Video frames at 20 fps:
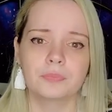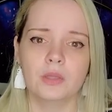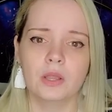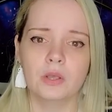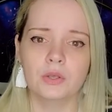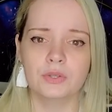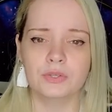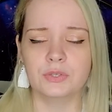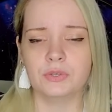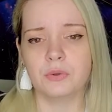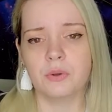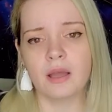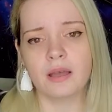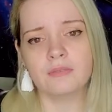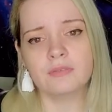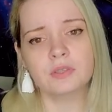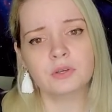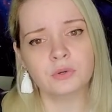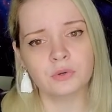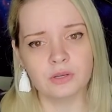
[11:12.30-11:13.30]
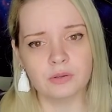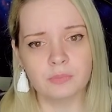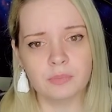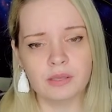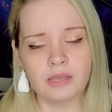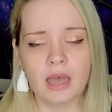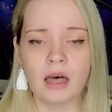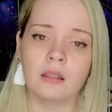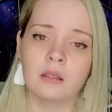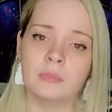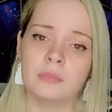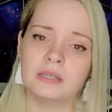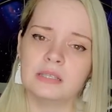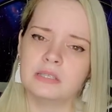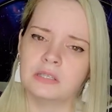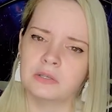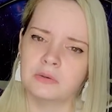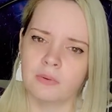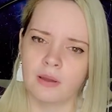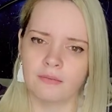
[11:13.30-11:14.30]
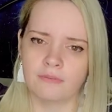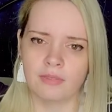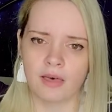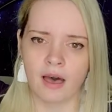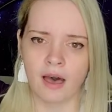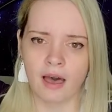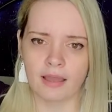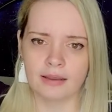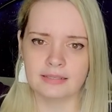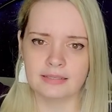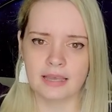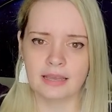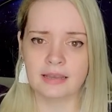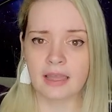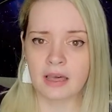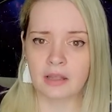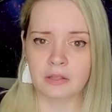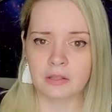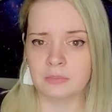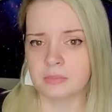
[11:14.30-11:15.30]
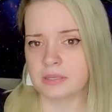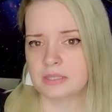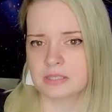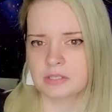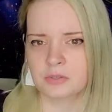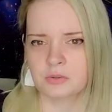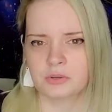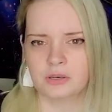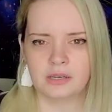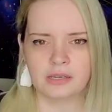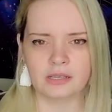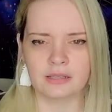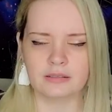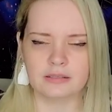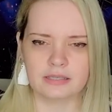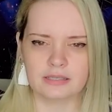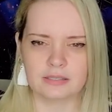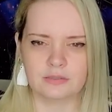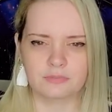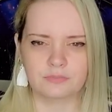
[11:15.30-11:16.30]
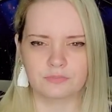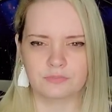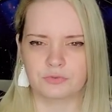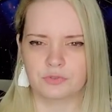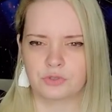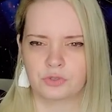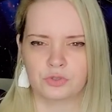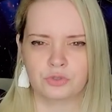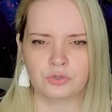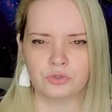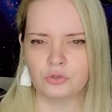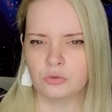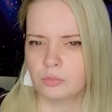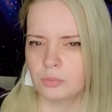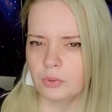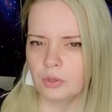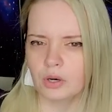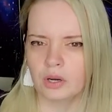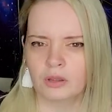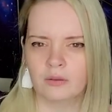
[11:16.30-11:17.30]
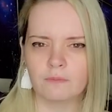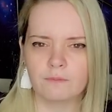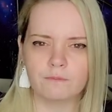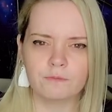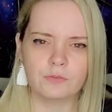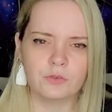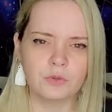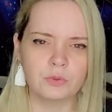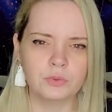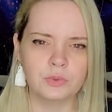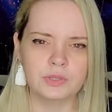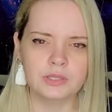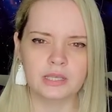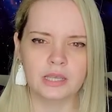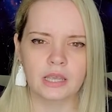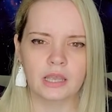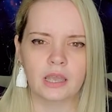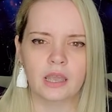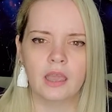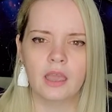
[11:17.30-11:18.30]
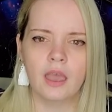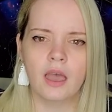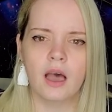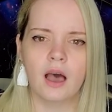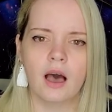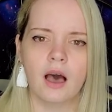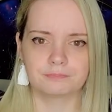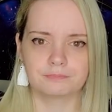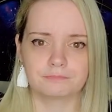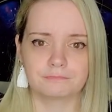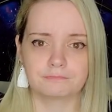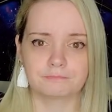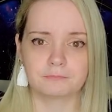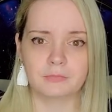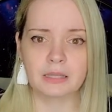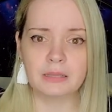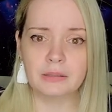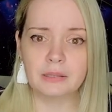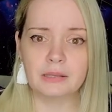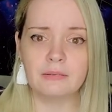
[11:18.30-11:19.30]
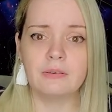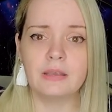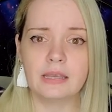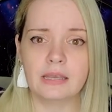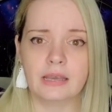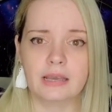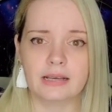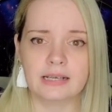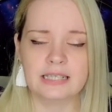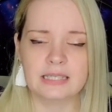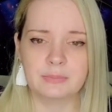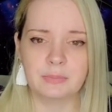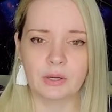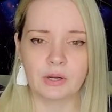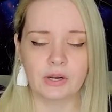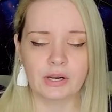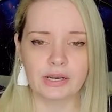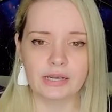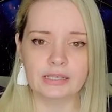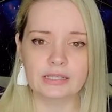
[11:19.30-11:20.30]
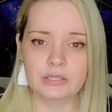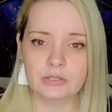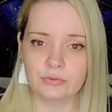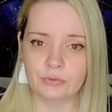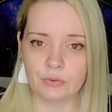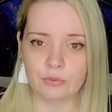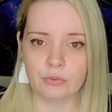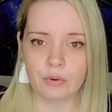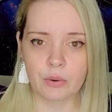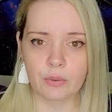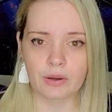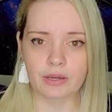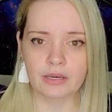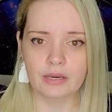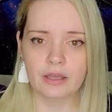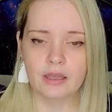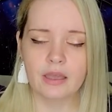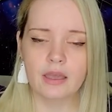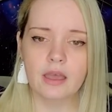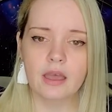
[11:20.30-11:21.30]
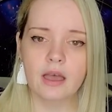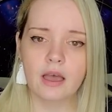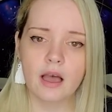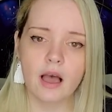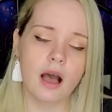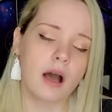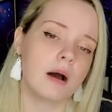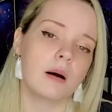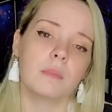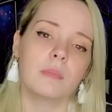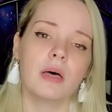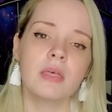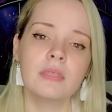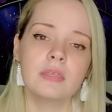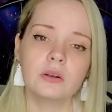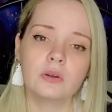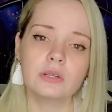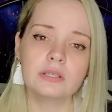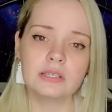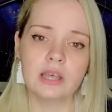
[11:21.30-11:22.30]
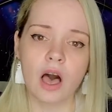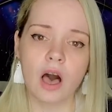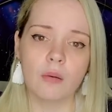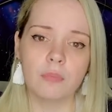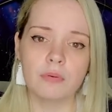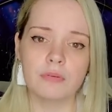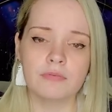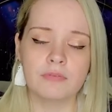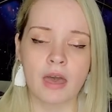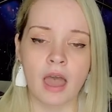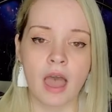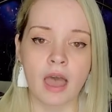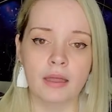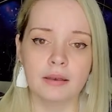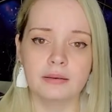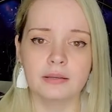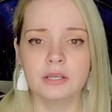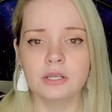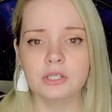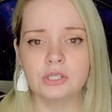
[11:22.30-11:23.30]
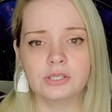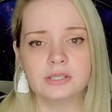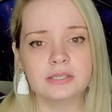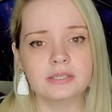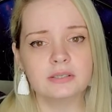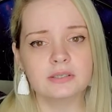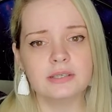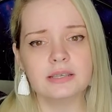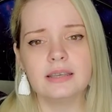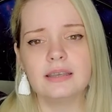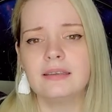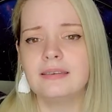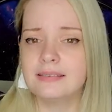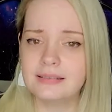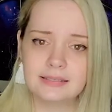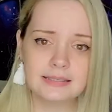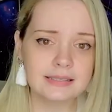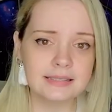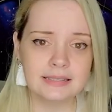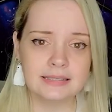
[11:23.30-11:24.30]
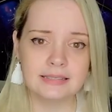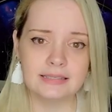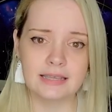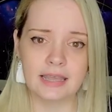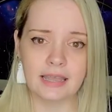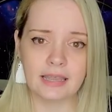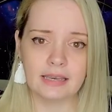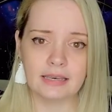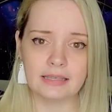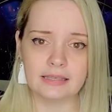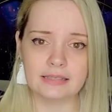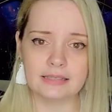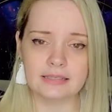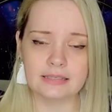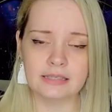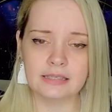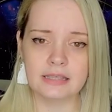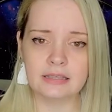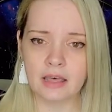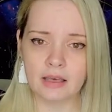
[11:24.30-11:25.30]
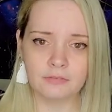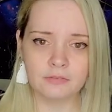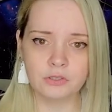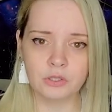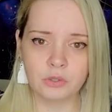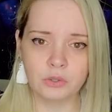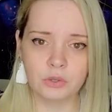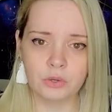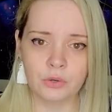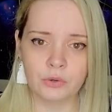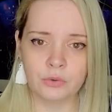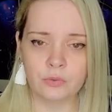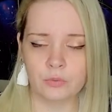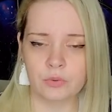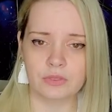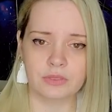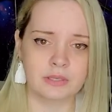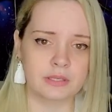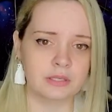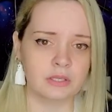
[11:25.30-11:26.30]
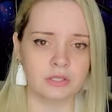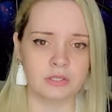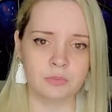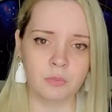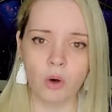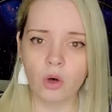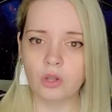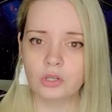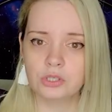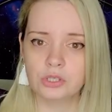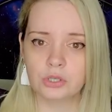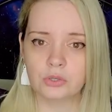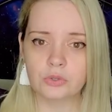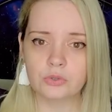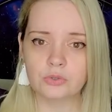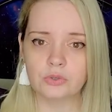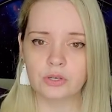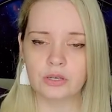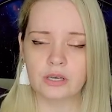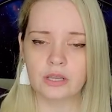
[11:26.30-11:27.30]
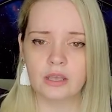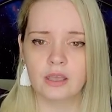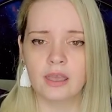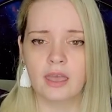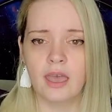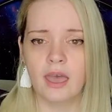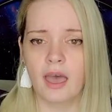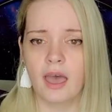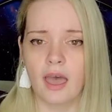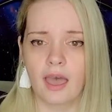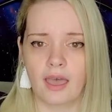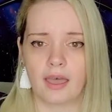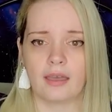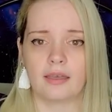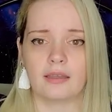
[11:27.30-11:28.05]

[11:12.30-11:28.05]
So you have the creepy elements and you have the high-tech elements, creating this super confusing living experience for Rowan. And then on top of that, she is instantaneously left alone with these small children, and